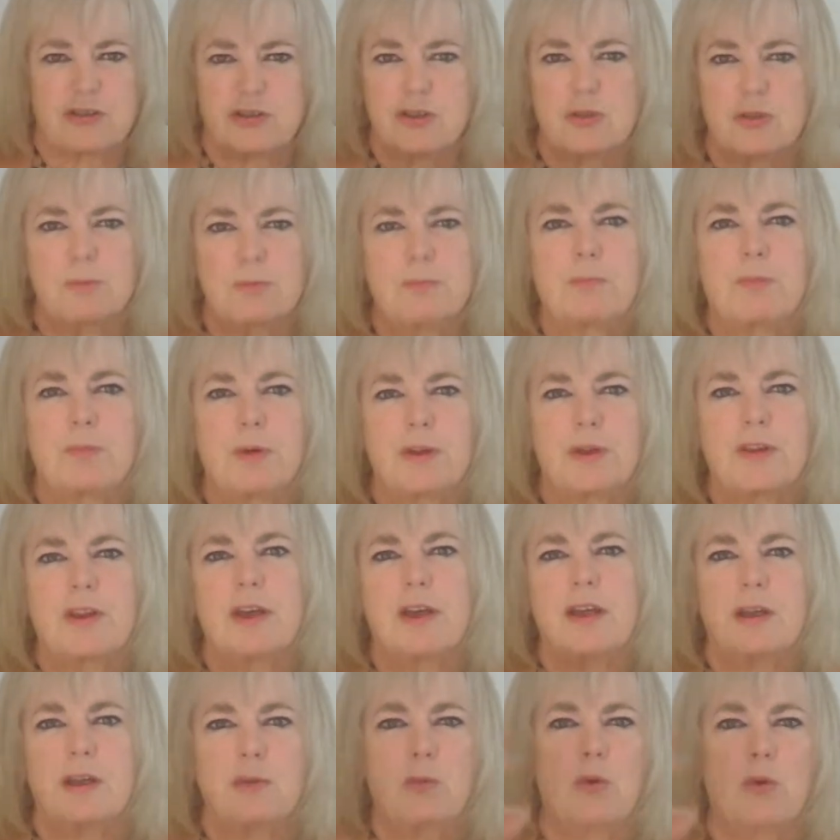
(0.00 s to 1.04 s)
jumper
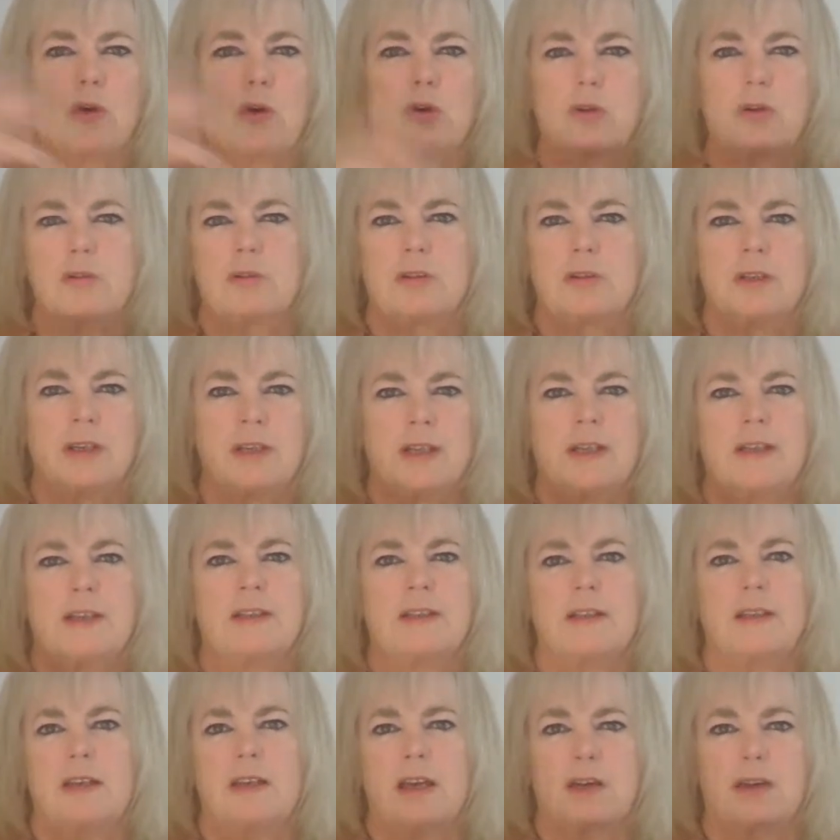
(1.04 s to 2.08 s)
that he wore,
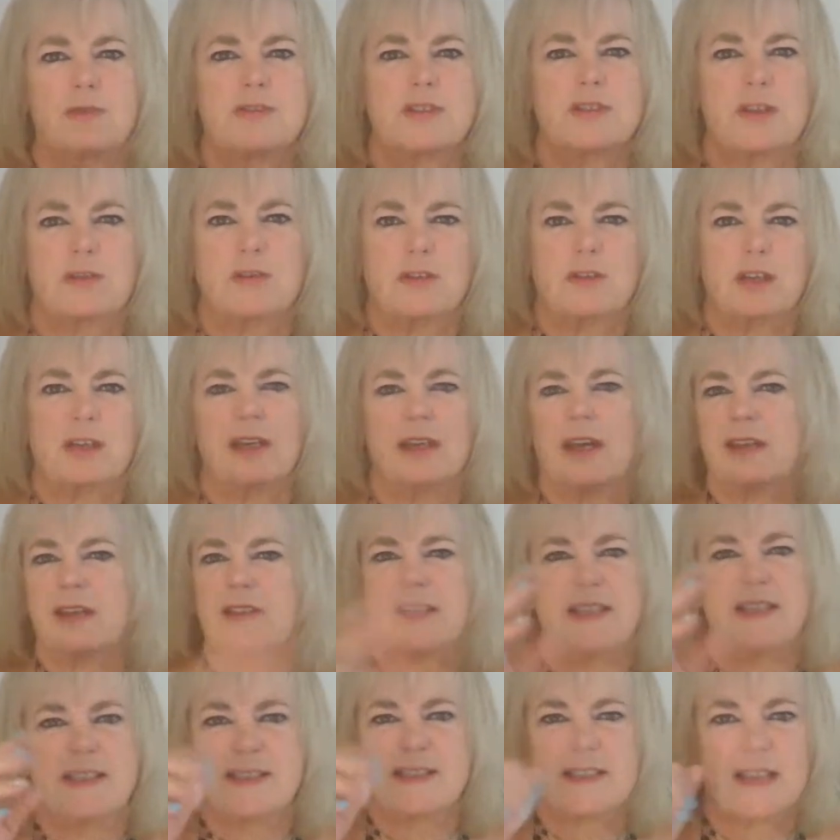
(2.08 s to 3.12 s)
so that he had
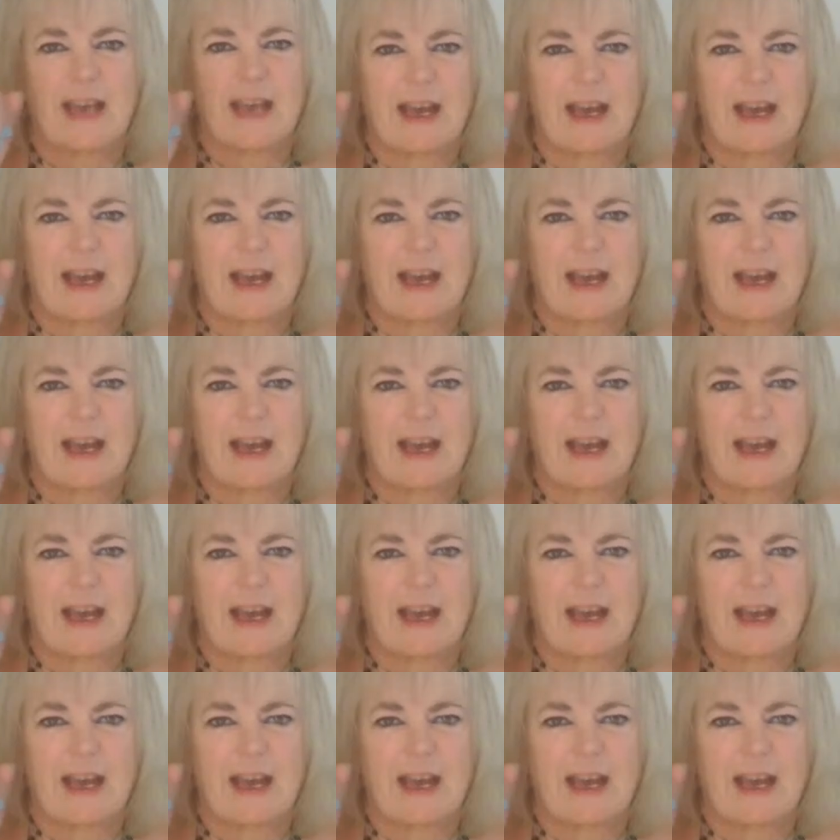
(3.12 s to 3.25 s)
easy